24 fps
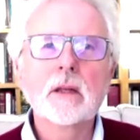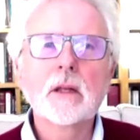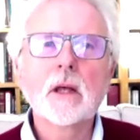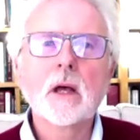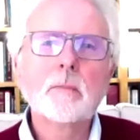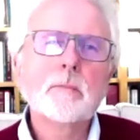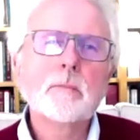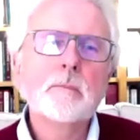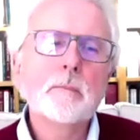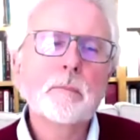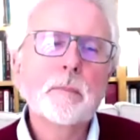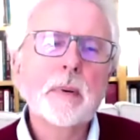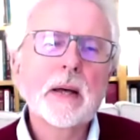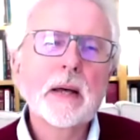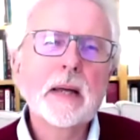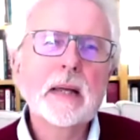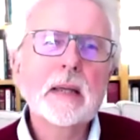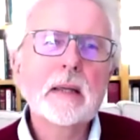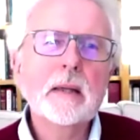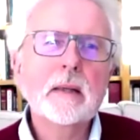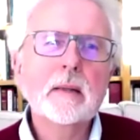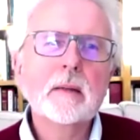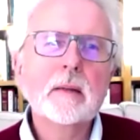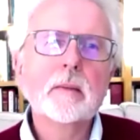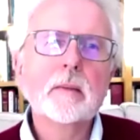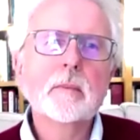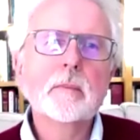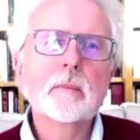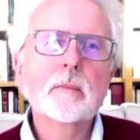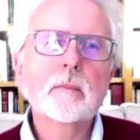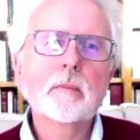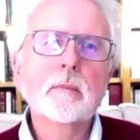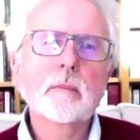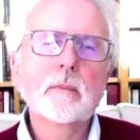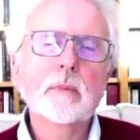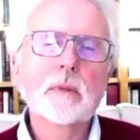Now, by
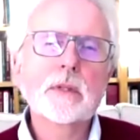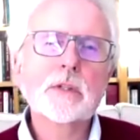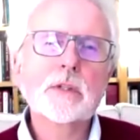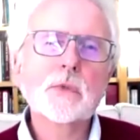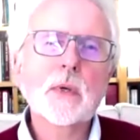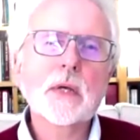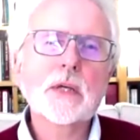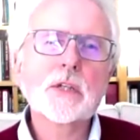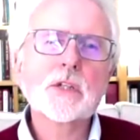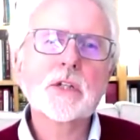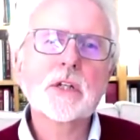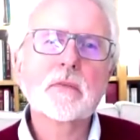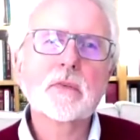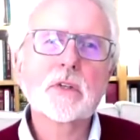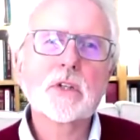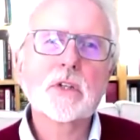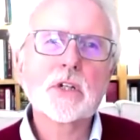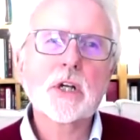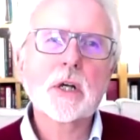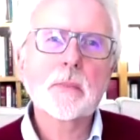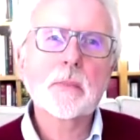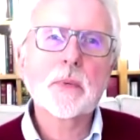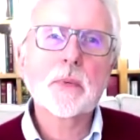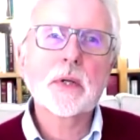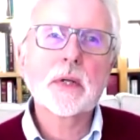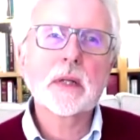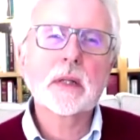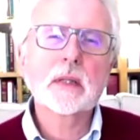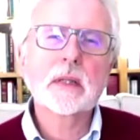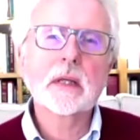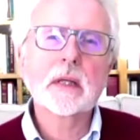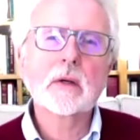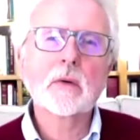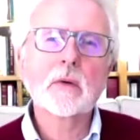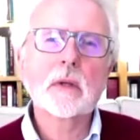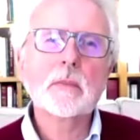this question of interpreting
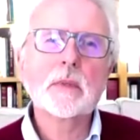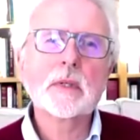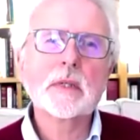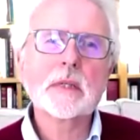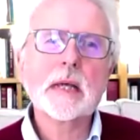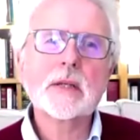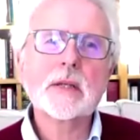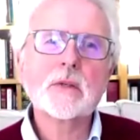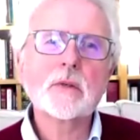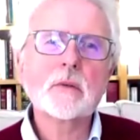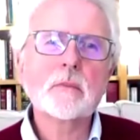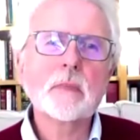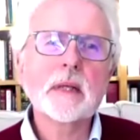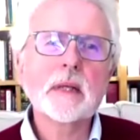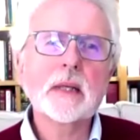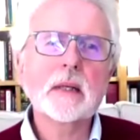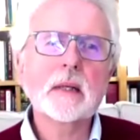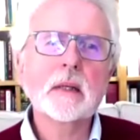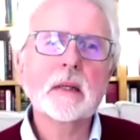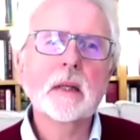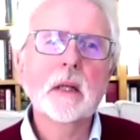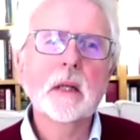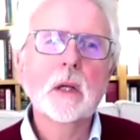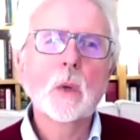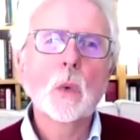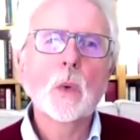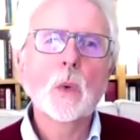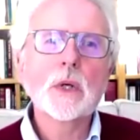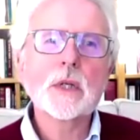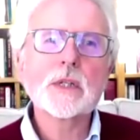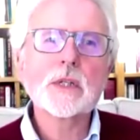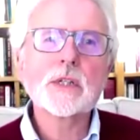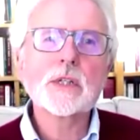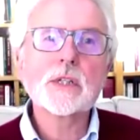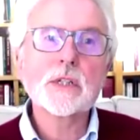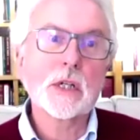the agreement, I don't mean what
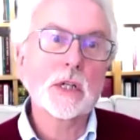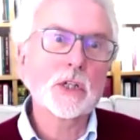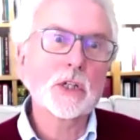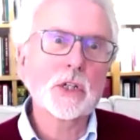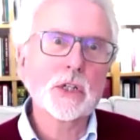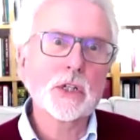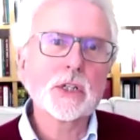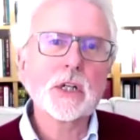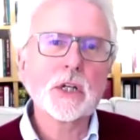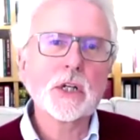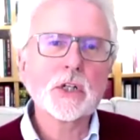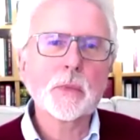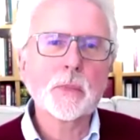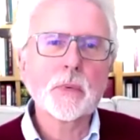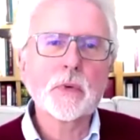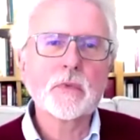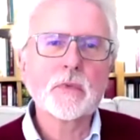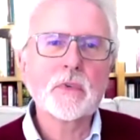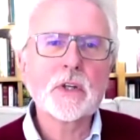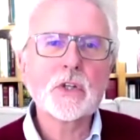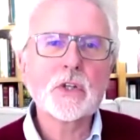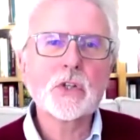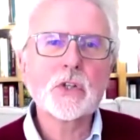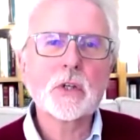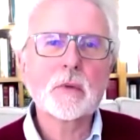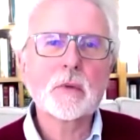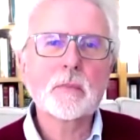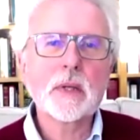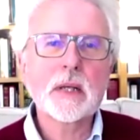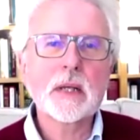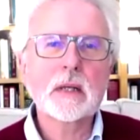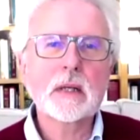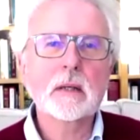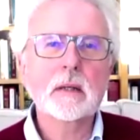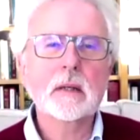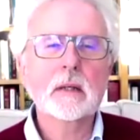does such and such a provision
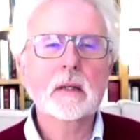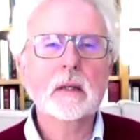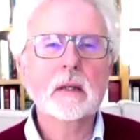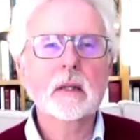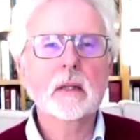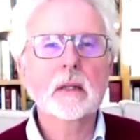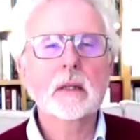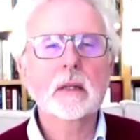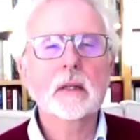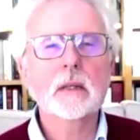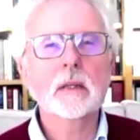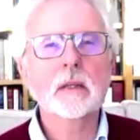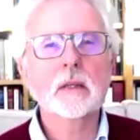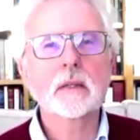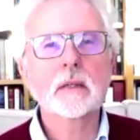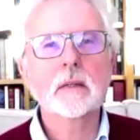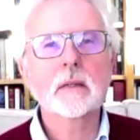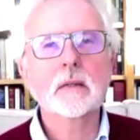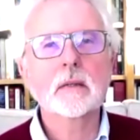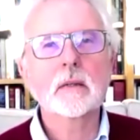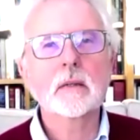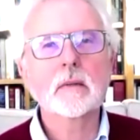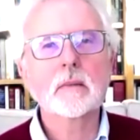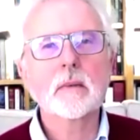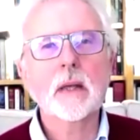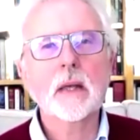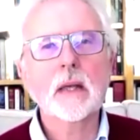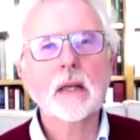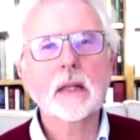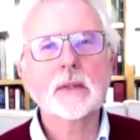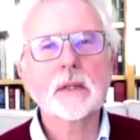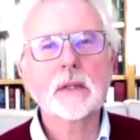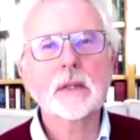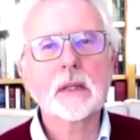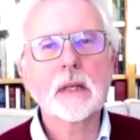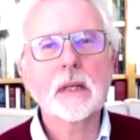mean uh,
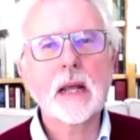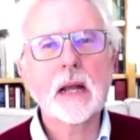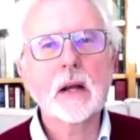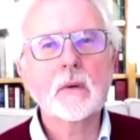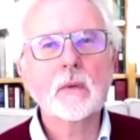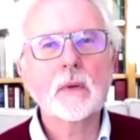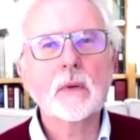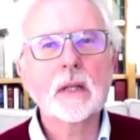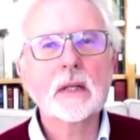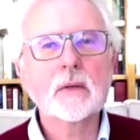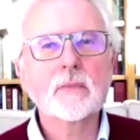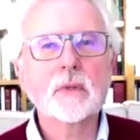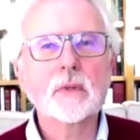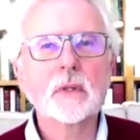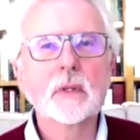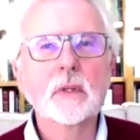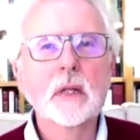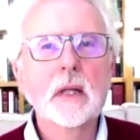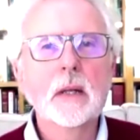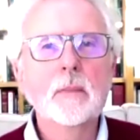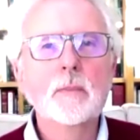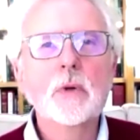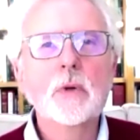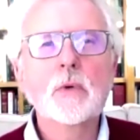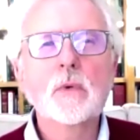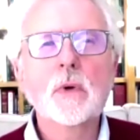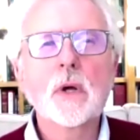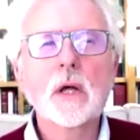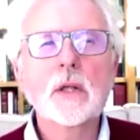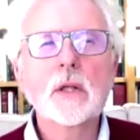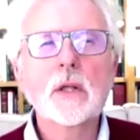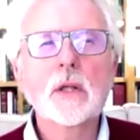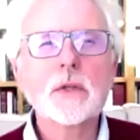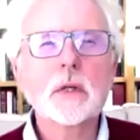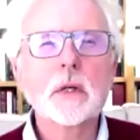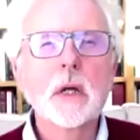at the narrow level, but
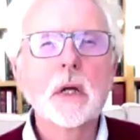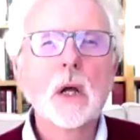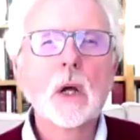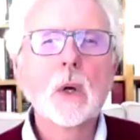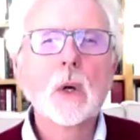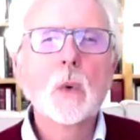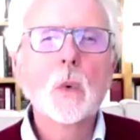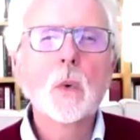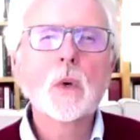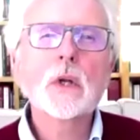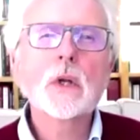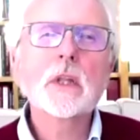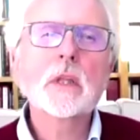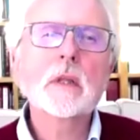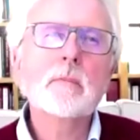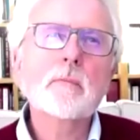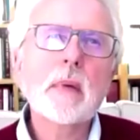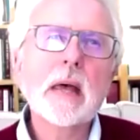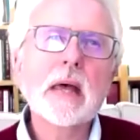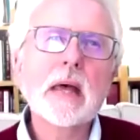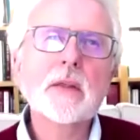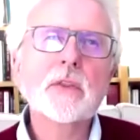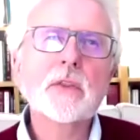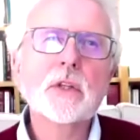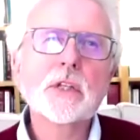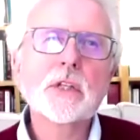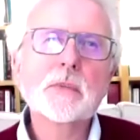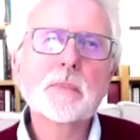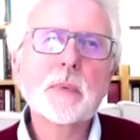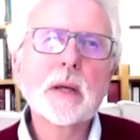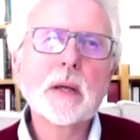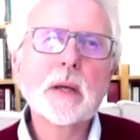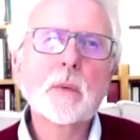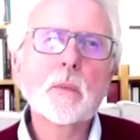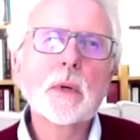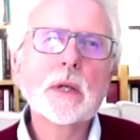rather what are the methods
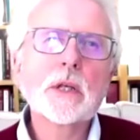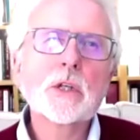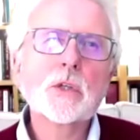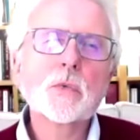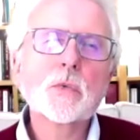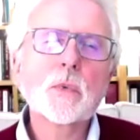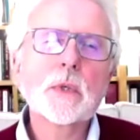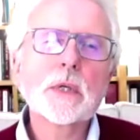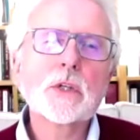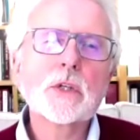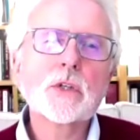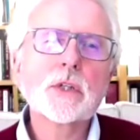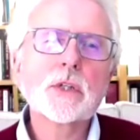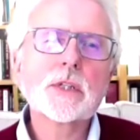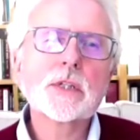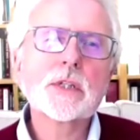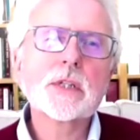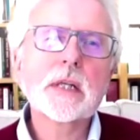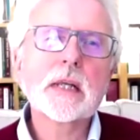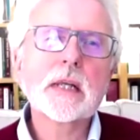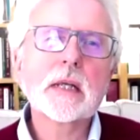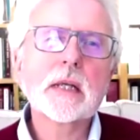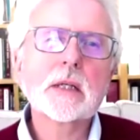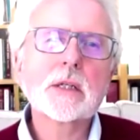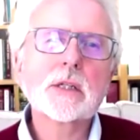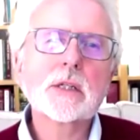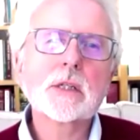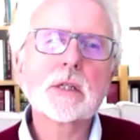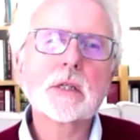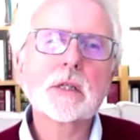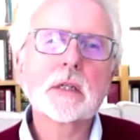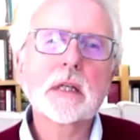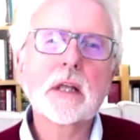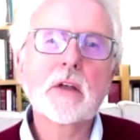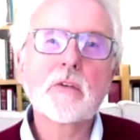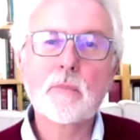by which we should seek
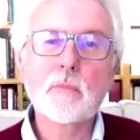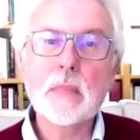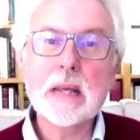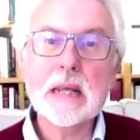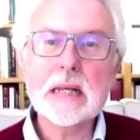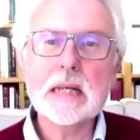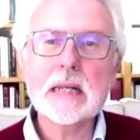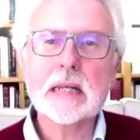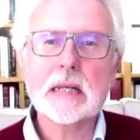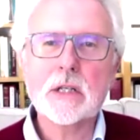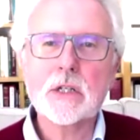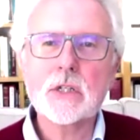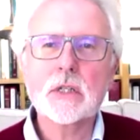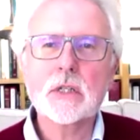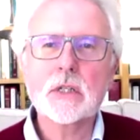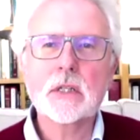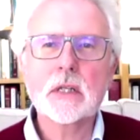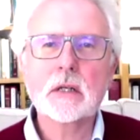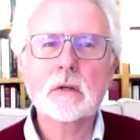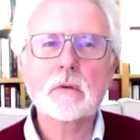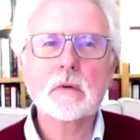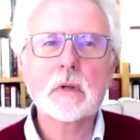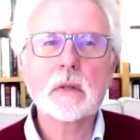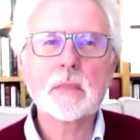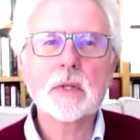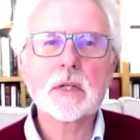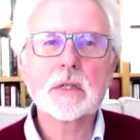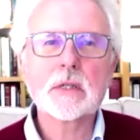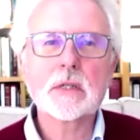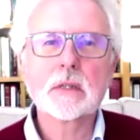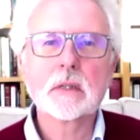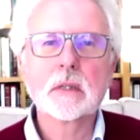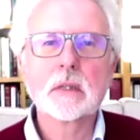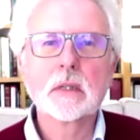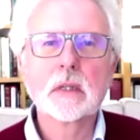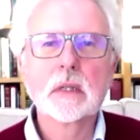to give meaning the agreement?